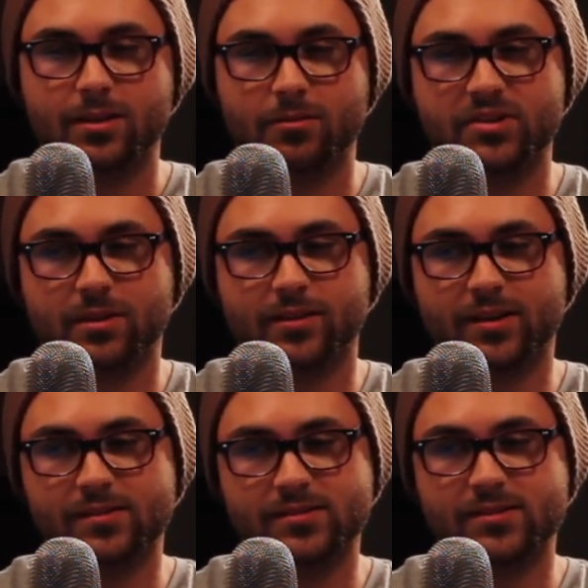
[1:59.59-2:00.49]
which I
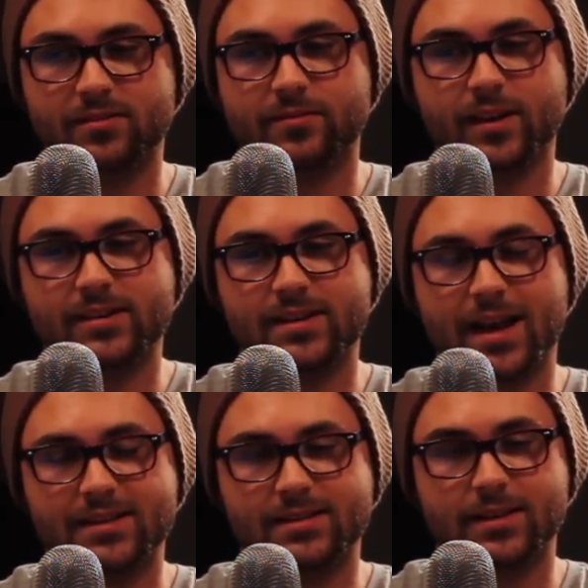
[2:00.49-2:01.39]
think is
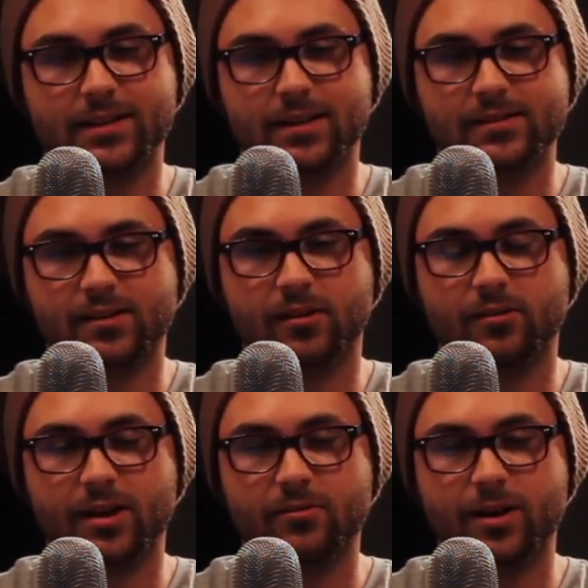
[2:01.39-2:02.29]
fantastic. It's a
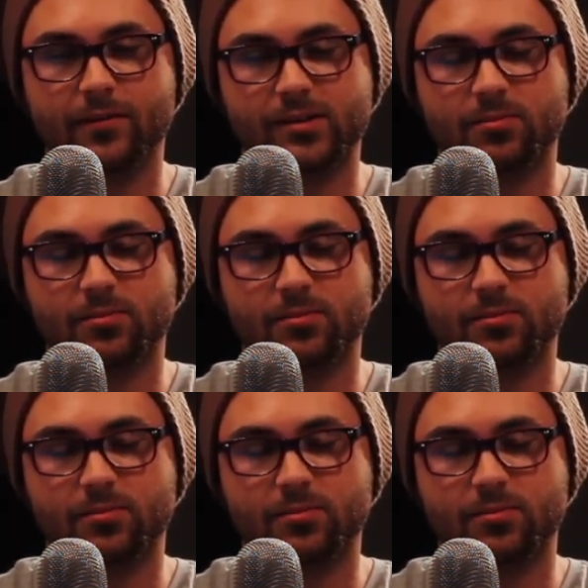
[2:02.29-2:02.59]
great way of